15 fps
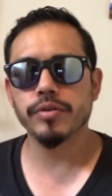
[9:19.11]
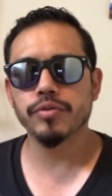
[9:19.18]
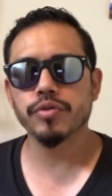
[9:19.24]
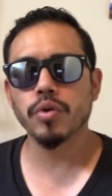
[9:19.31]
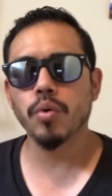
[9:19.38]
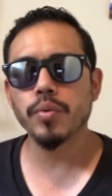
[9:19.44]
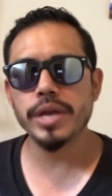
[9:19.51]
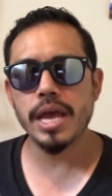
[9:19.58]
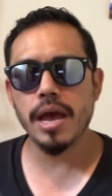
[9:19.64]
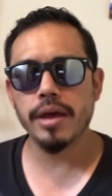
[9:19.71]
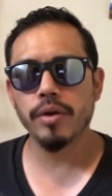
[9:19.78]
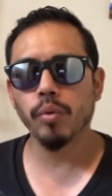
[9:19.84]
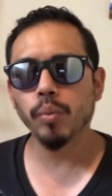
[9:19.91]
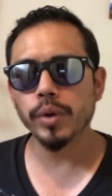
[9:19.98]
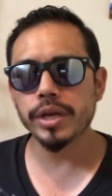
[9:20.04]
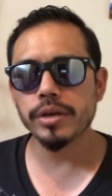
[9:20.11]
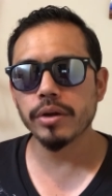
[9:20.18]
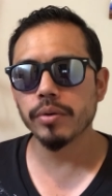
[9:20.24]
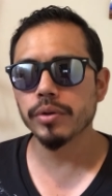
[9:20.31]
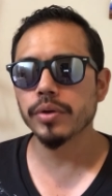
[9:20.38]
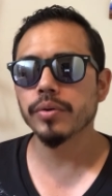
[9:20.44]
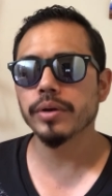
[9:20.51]
So we had a window
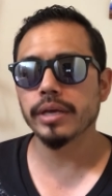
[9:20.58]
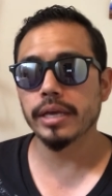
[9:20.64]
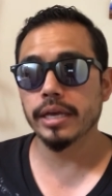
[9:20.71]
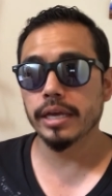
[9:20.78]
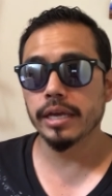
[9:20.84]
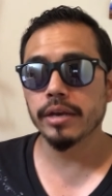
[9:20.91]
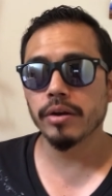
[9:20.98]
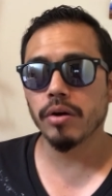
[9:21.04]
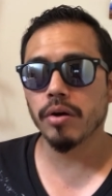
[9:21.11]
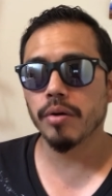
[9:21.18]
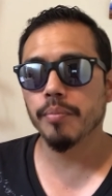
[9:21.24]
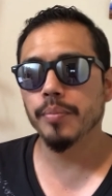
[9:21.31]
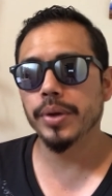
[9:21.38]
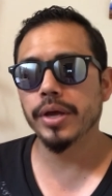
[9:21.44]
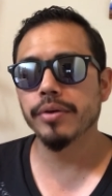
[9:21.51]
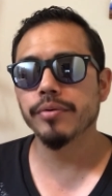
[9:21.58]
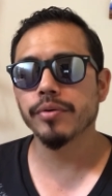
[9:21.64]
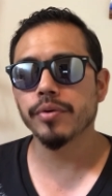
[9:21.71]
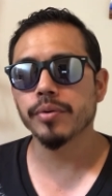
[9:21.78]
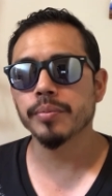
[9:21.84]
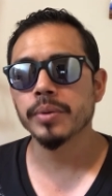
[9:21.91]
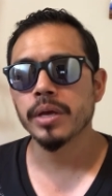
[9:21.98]
unit in our
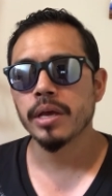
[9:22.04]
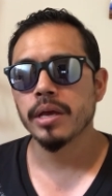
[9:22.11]
bedroom